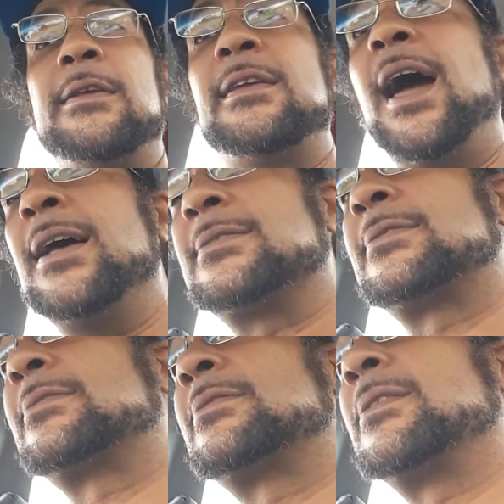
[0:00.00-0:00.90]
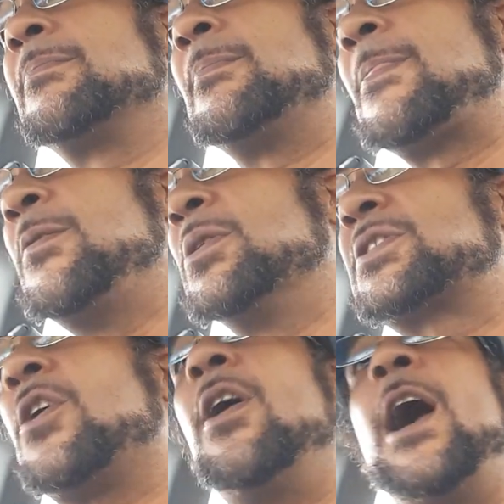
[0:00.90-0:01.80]
Yes, you were
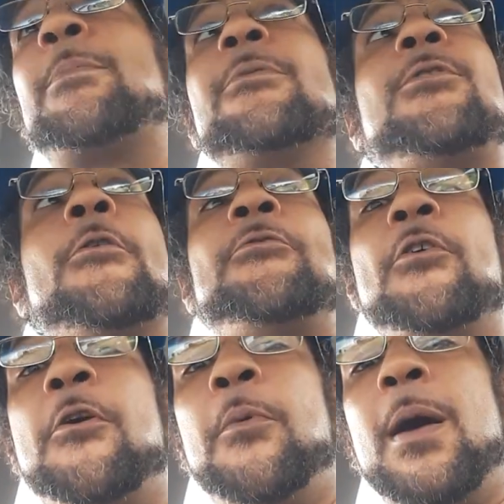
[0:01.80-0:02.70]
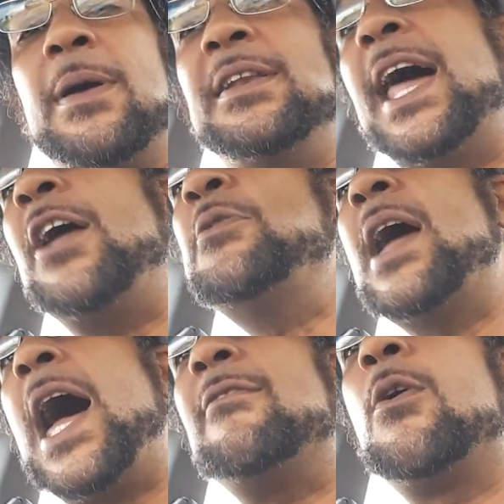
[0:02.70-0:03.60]
so happy to vote for a woman. Now you
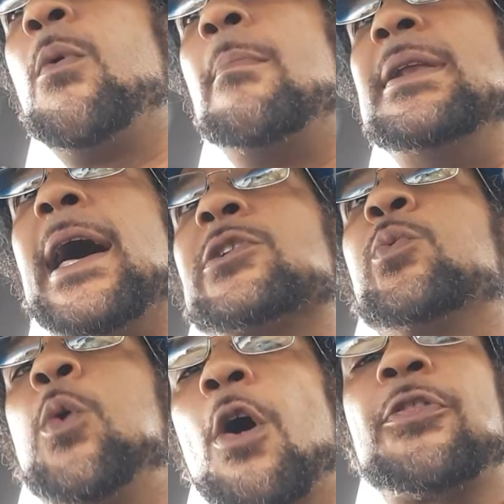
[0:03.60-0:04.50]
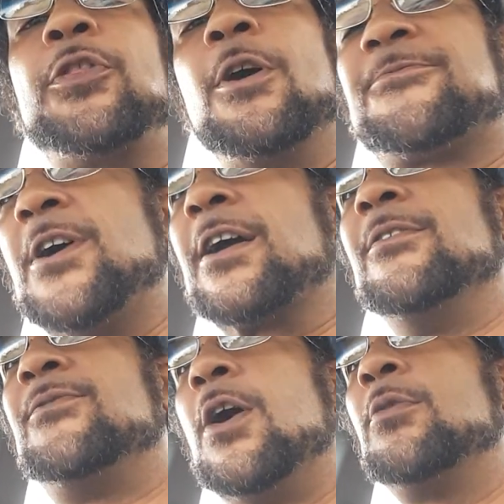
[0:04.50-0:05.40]
have a woman that's worth your
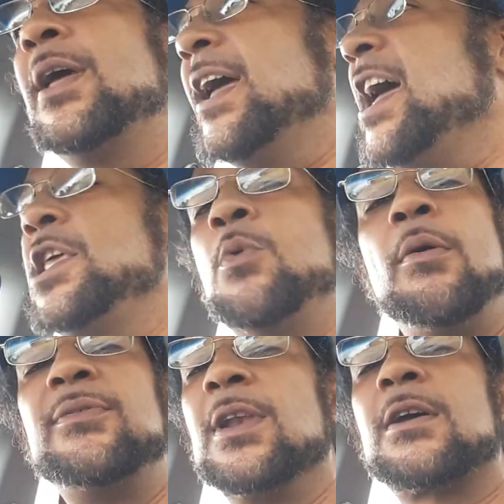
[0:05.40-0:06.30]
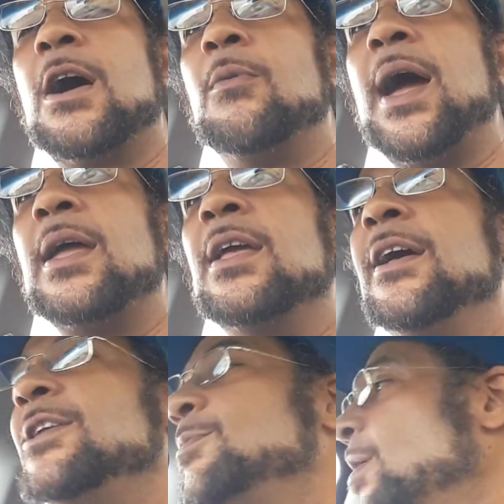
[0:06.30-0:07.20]
fucking vote, and you won't even look her way.
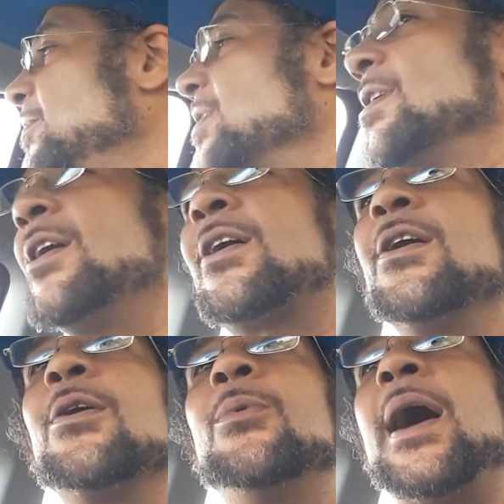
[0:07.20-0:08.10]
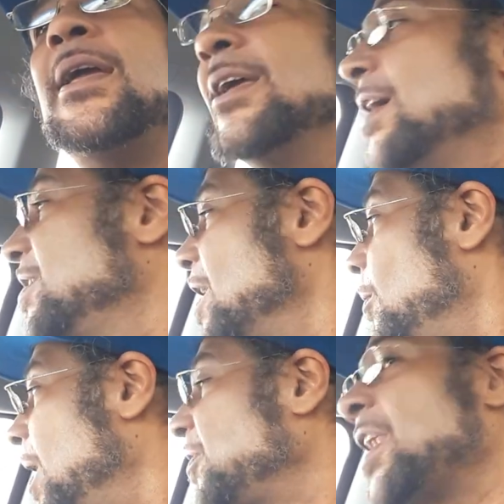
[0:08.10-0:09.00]
You won't even look her way. You know what?